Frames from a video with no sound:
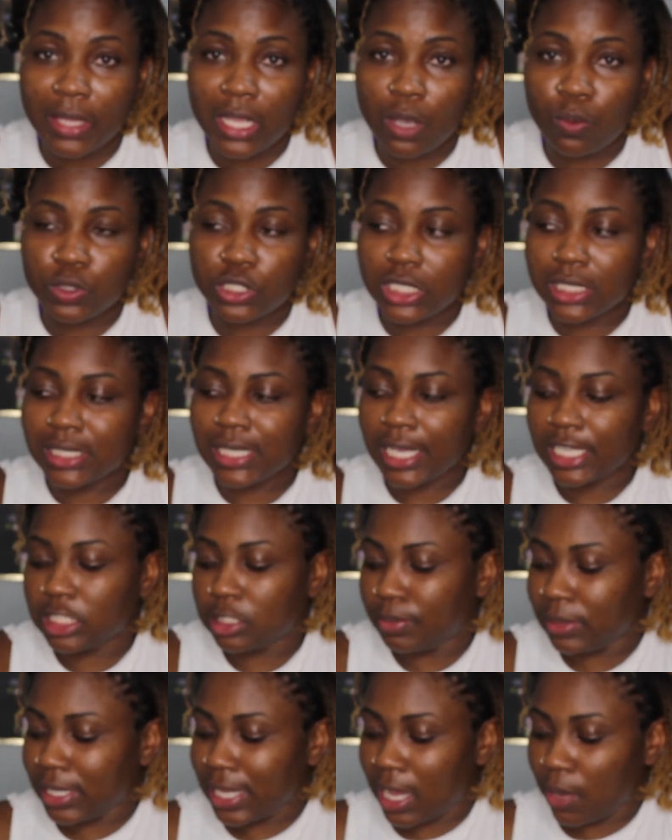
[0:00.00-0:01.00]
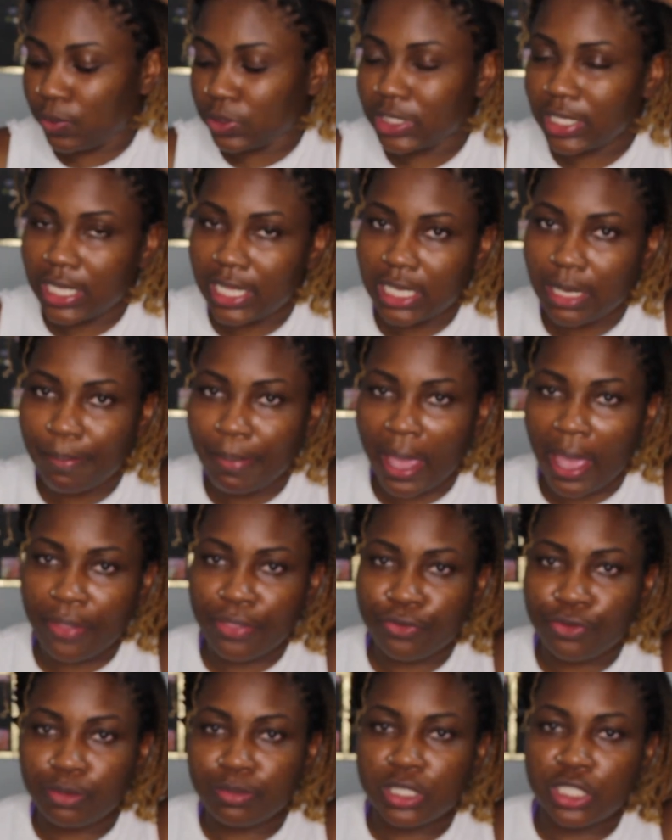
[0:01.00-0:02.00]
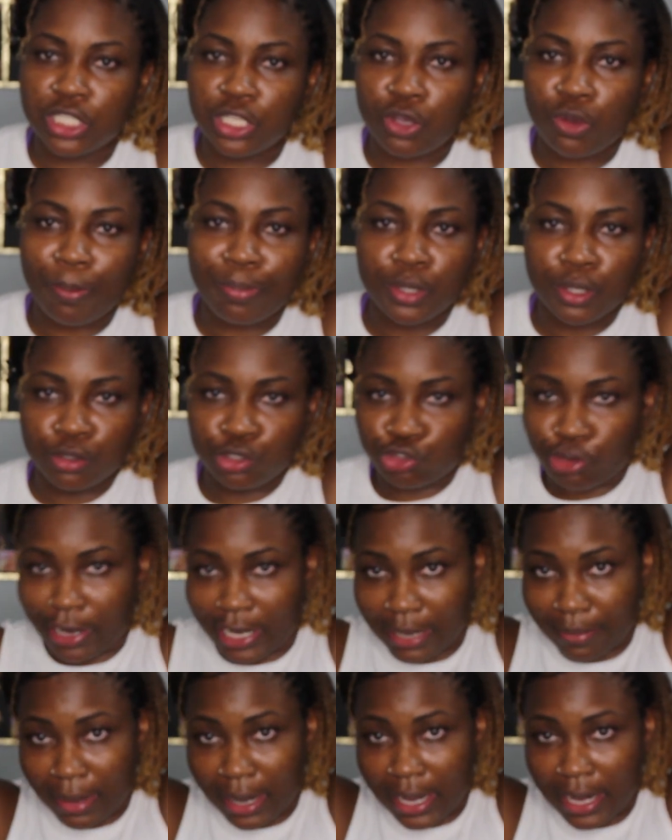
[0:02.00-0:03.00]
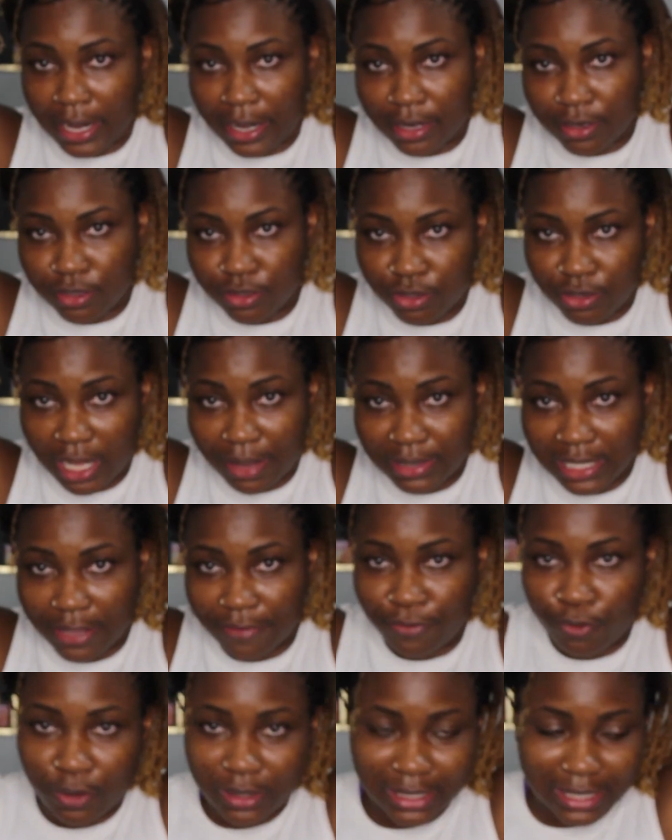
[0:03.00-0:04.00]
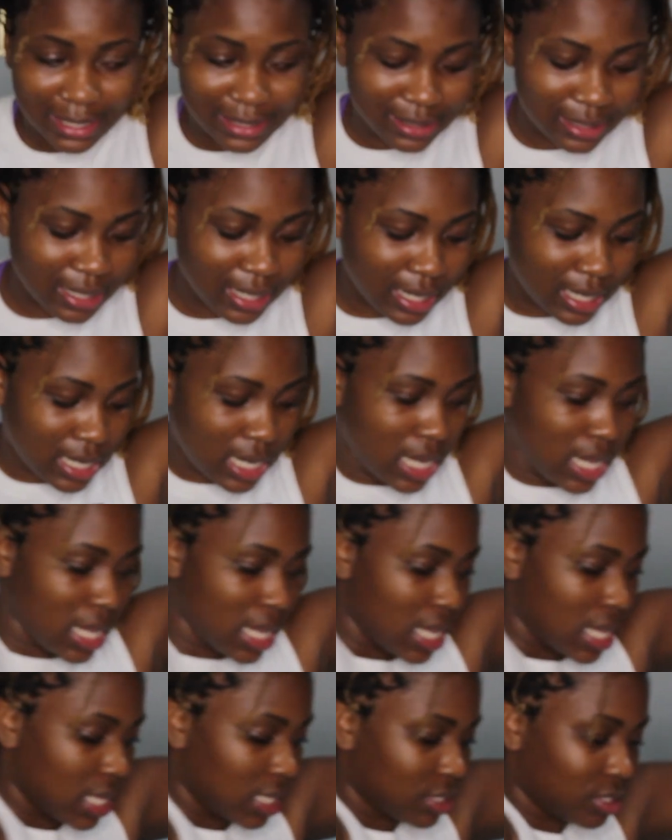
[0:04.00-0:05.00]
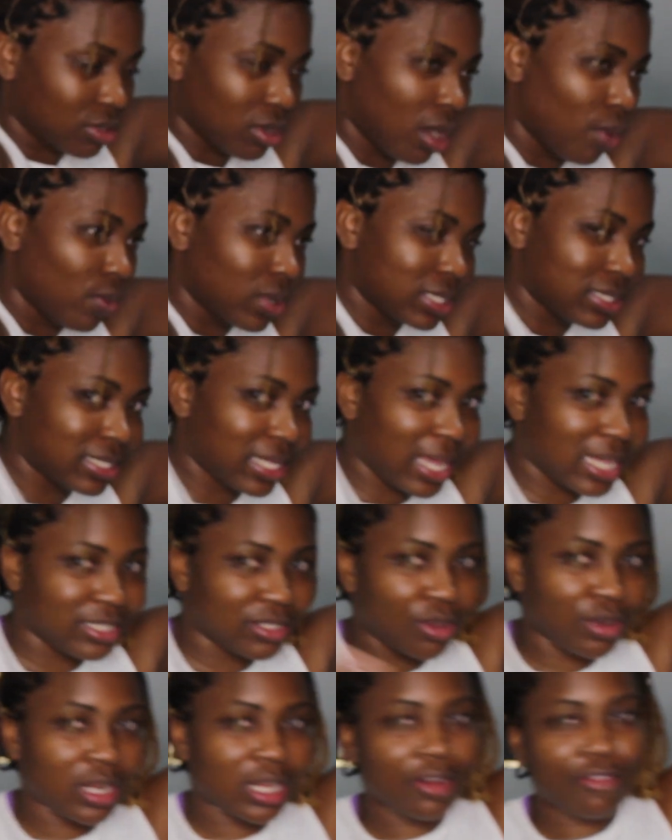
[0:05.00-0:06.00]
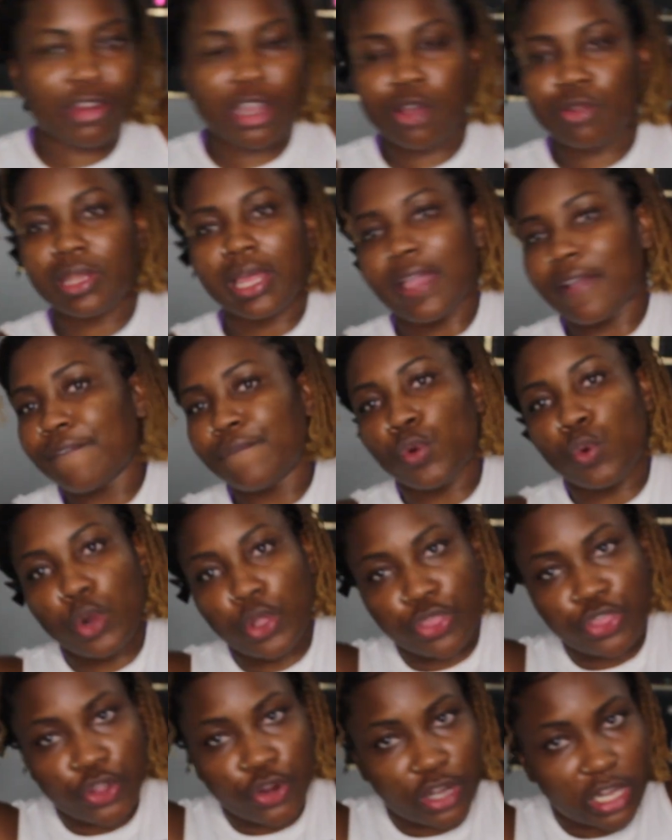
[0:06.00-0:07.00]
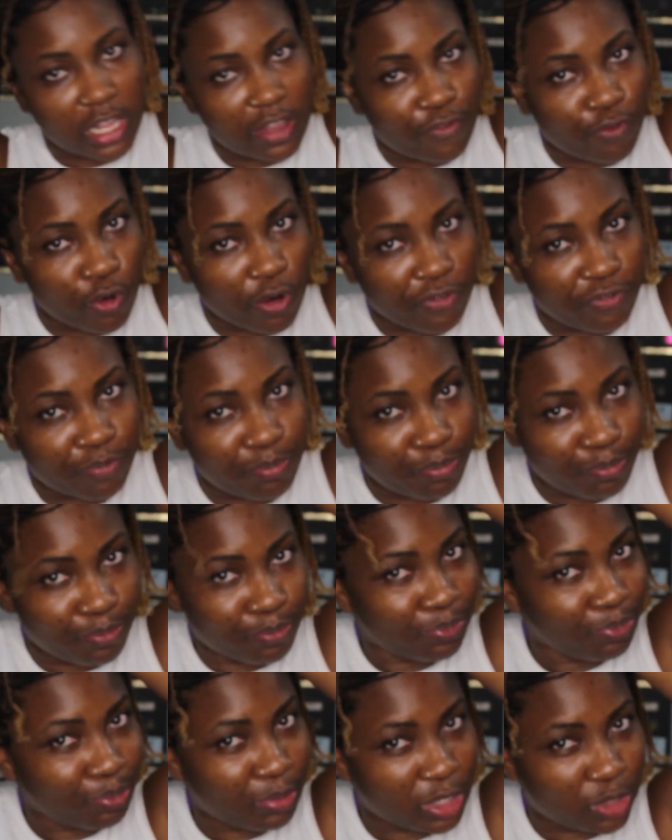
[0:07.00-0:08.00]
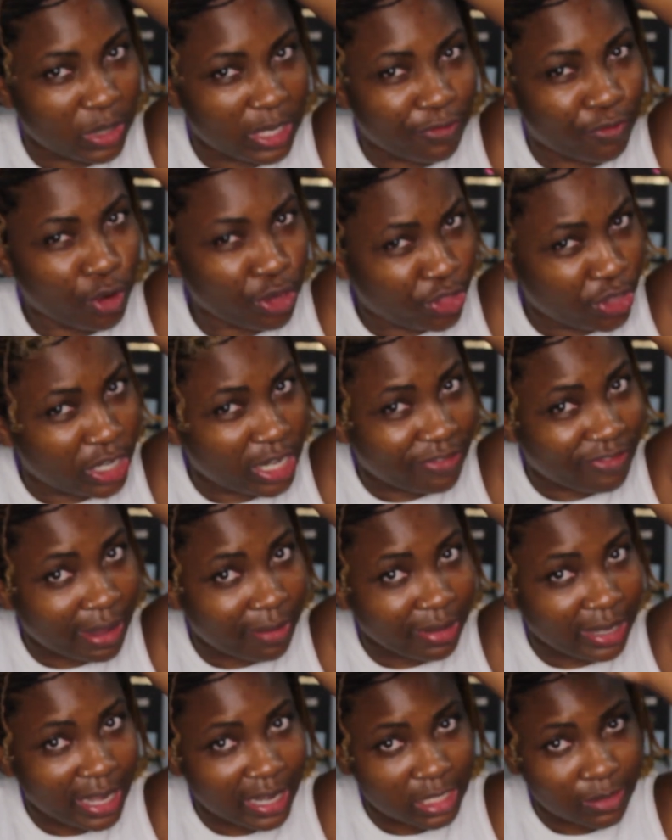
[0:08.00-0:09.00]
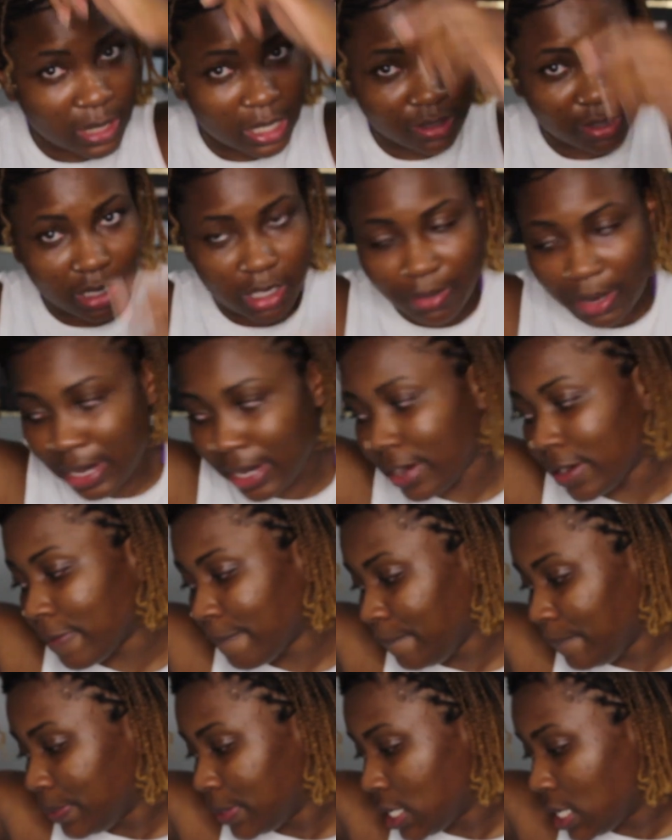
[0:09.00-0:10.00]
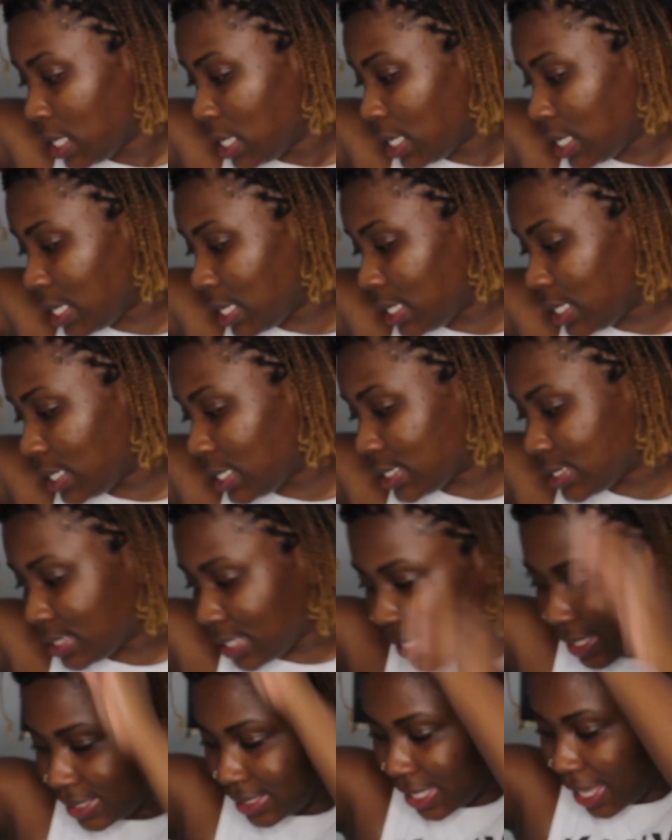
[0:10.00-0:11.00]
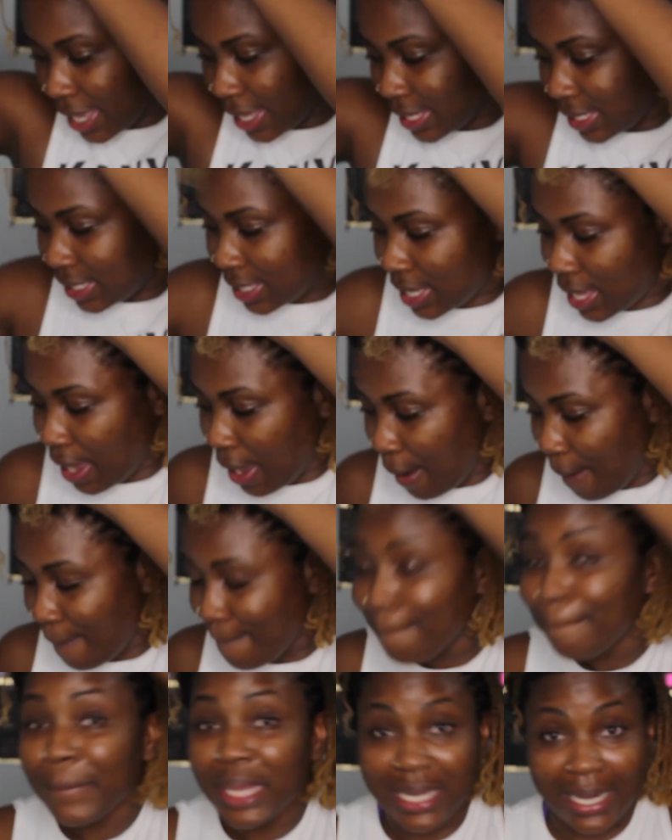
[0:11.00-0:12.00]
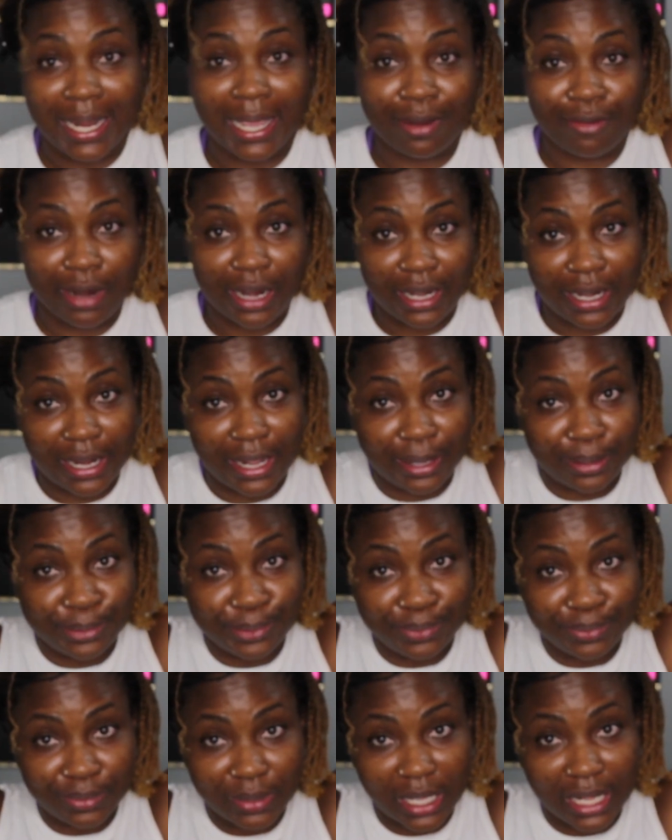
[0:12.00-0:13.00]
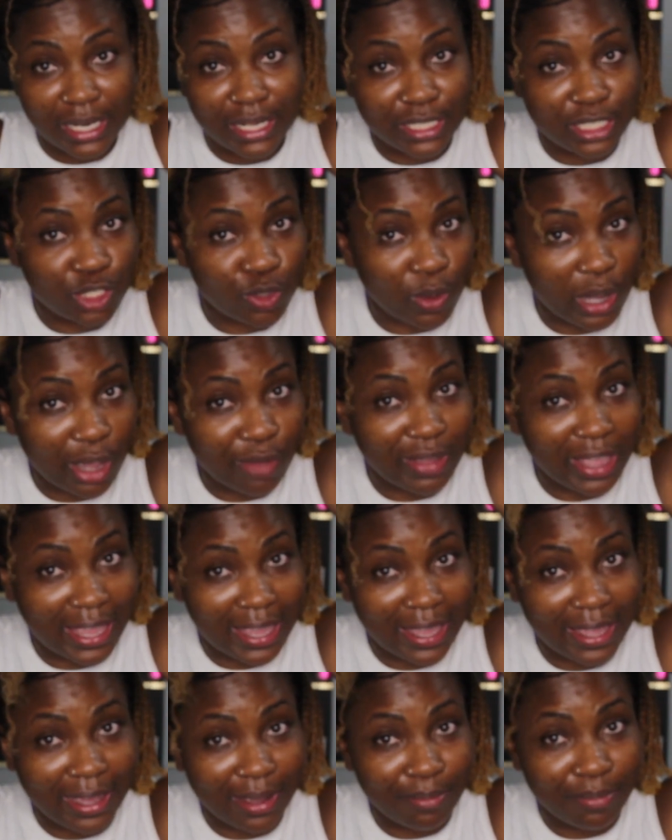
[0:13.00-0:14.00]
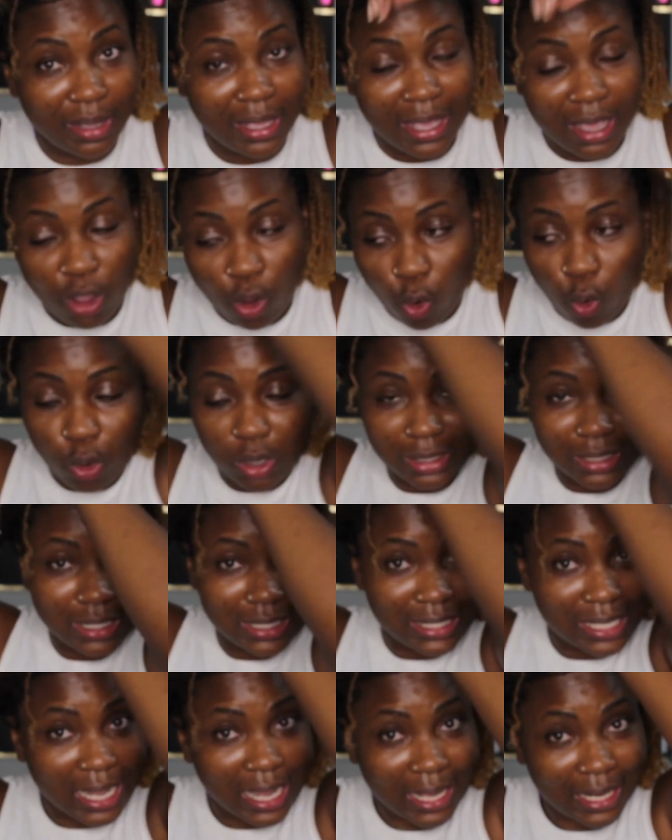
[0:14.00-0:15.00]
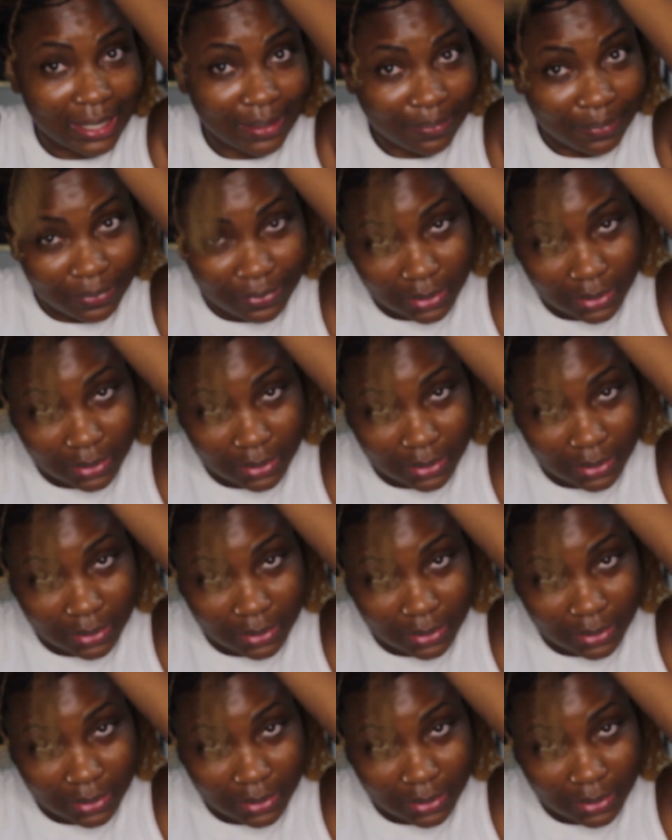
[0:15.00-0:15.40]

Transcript: And when she texted me, I was in the bathroom still blow drying my hair. So that was at 4:16. So I want to say I started around like 4:30, between 4:30 and 5 o'clock is when I started my hair. It is exactly midnight right now. It is 12 a.m. on the dot.